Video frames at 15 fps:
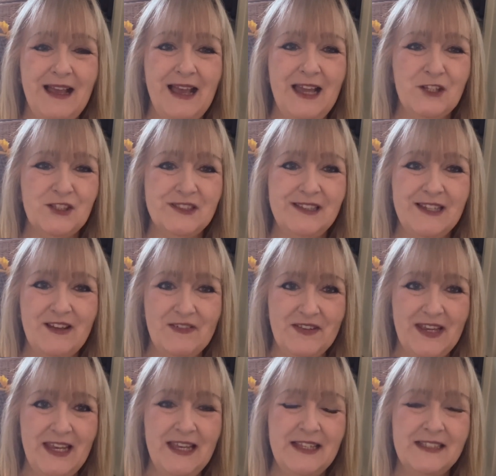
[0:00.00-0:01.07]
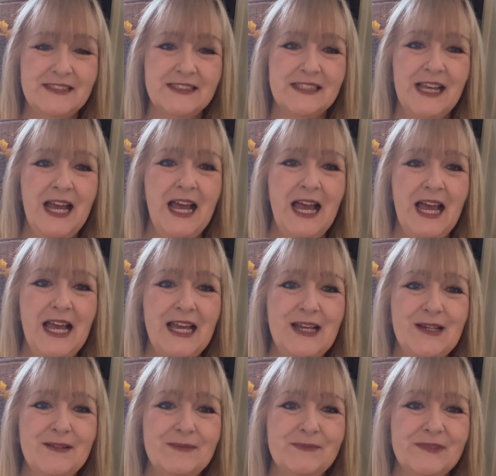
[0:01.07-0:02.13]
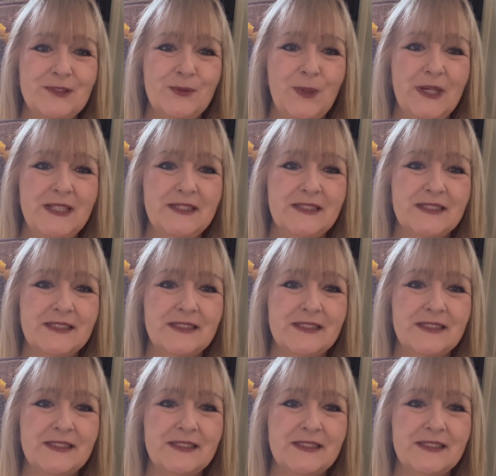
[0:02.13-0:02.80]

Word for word: I just love it. Um, quite